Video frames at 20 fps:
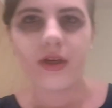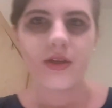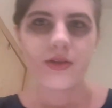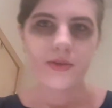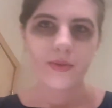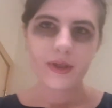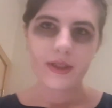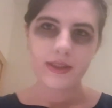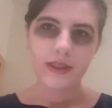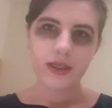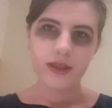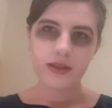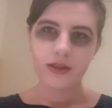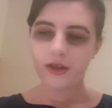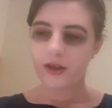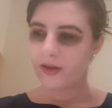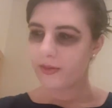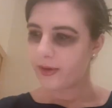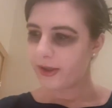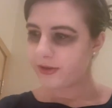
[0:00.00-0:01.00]
So we're gonna take a
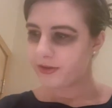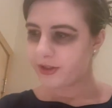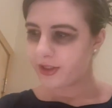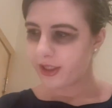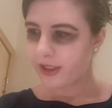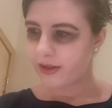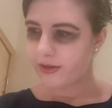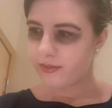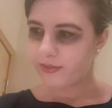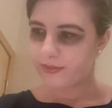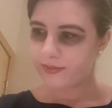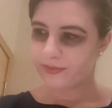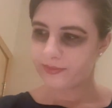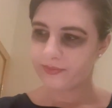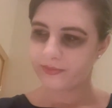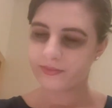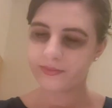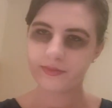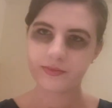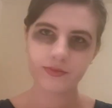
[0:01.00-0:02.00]
darker brown shade
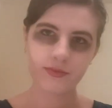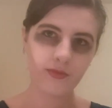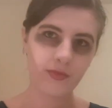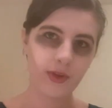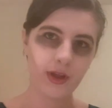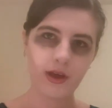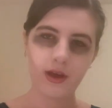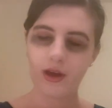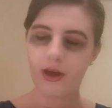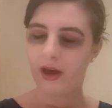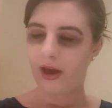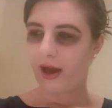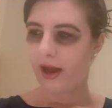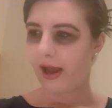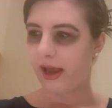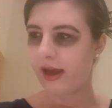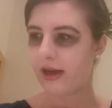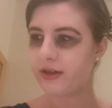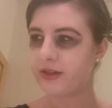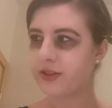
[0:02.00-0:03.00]

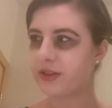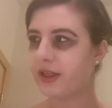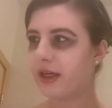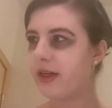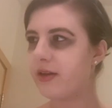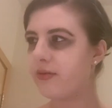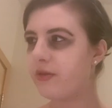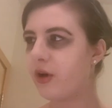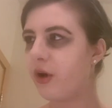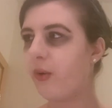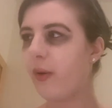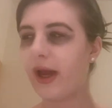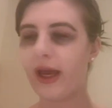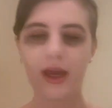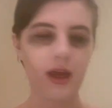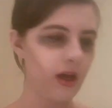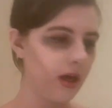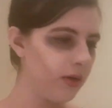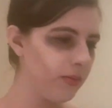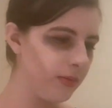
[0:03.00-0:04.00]
and just kind of go
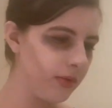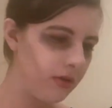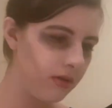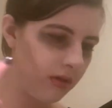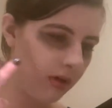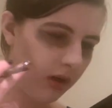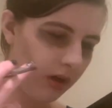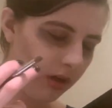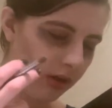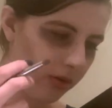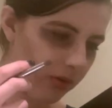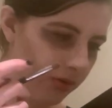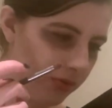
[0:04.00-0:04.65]
ham all